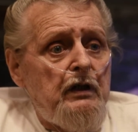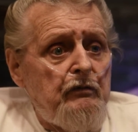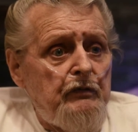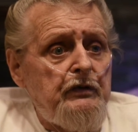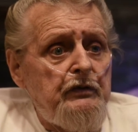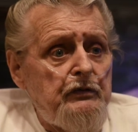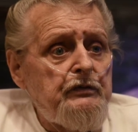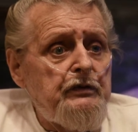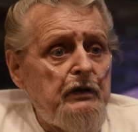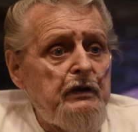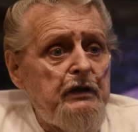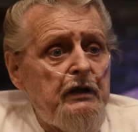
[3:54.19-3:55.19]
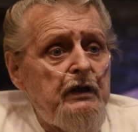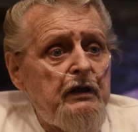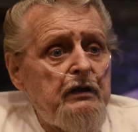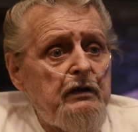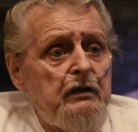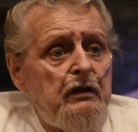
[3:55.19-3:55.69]
7 usually,
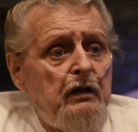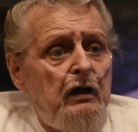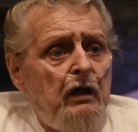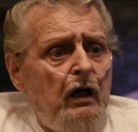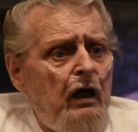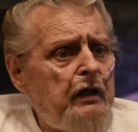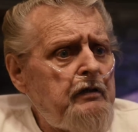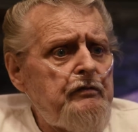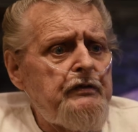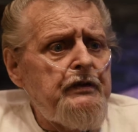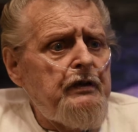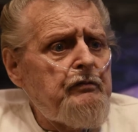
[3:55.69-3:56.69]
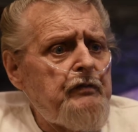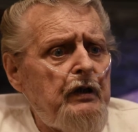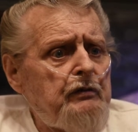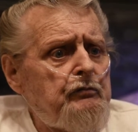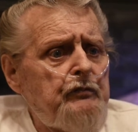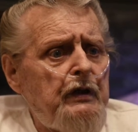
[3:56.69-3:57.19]
yeah. I never done
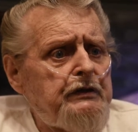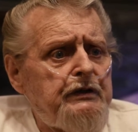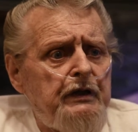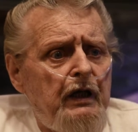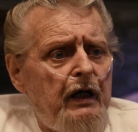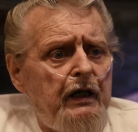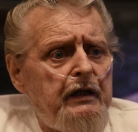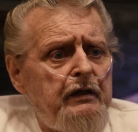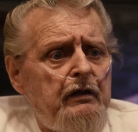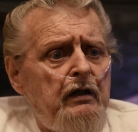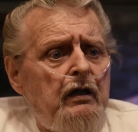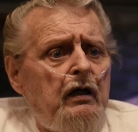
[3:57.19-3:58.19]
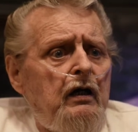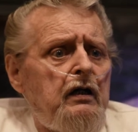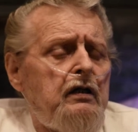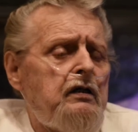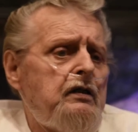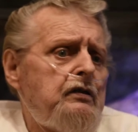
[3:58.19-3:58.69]
that much 9.
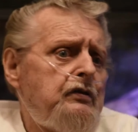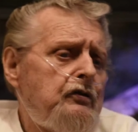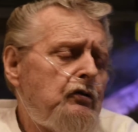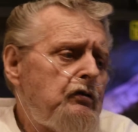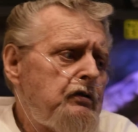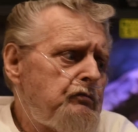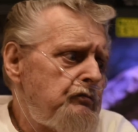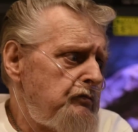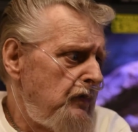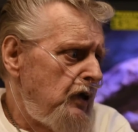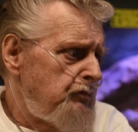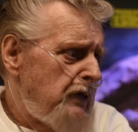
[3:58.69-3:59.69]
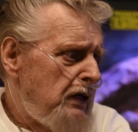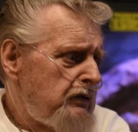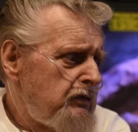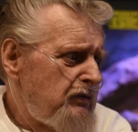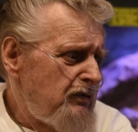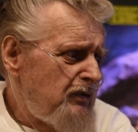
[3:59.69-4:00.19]
The only, about